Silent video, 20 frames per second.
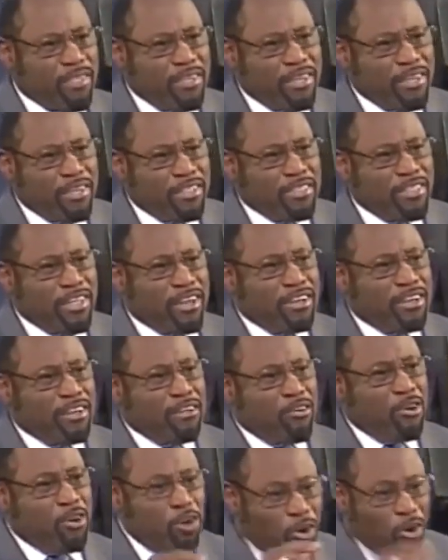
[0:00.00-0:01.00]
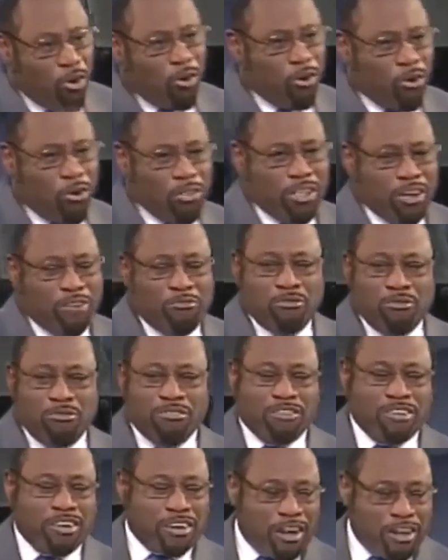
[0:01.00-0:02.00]
that the law that rules
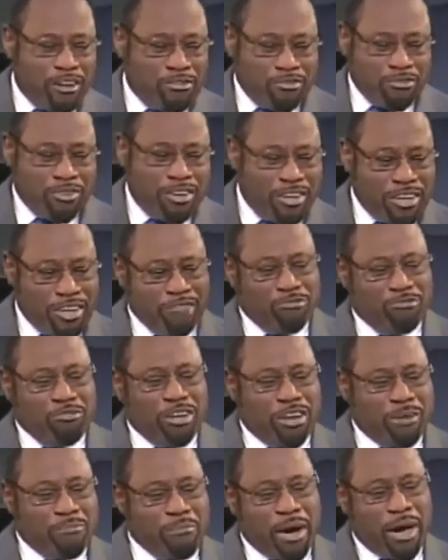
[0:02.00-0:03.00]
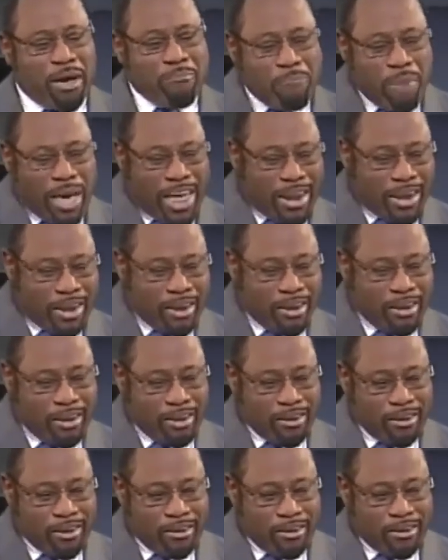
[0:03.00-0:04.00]
the country is created by men
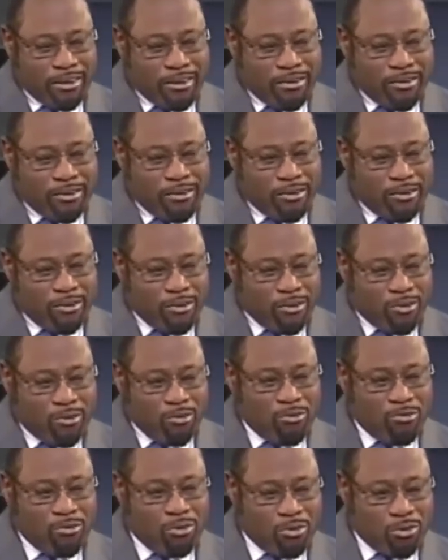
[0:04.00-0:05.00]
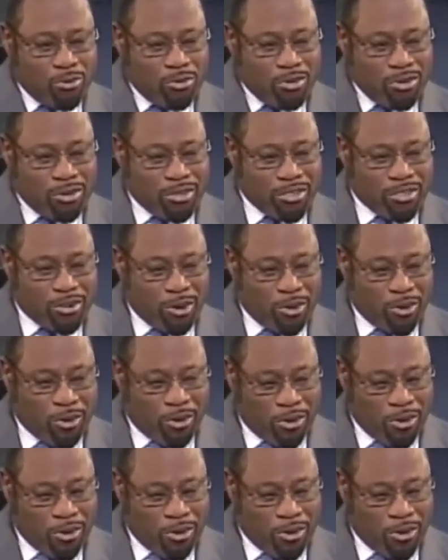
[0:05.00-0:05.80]
who rule the law.